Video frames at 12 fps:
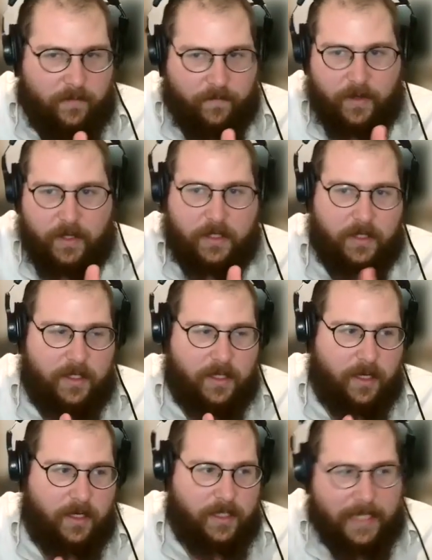finish his
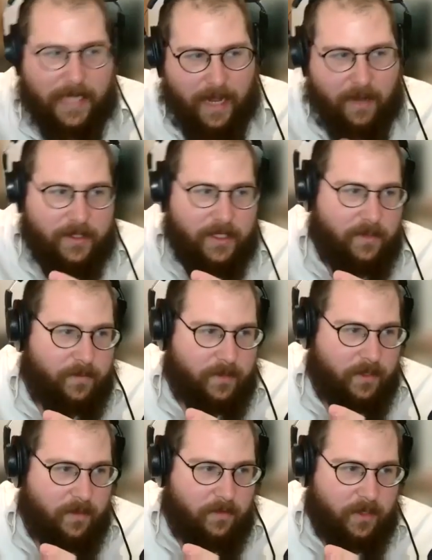studies, and now he's able
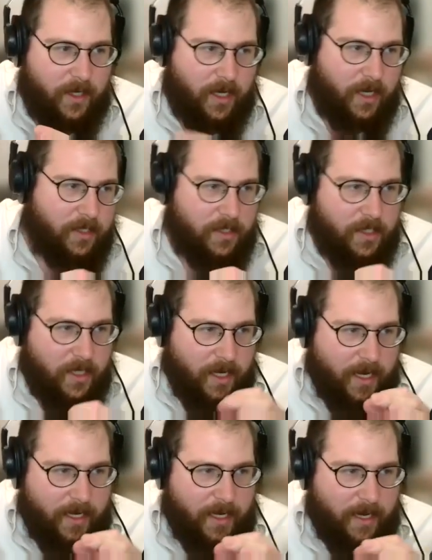to go to college,
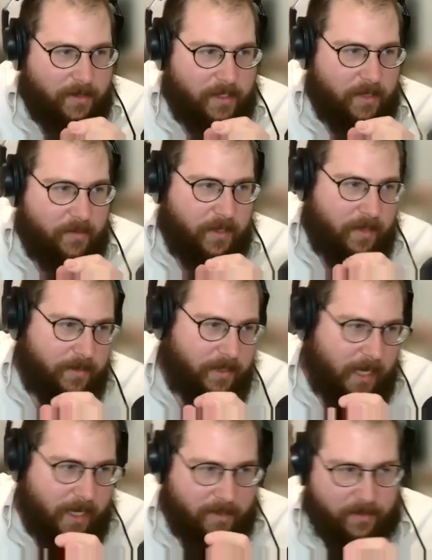and now he's going to become a doc.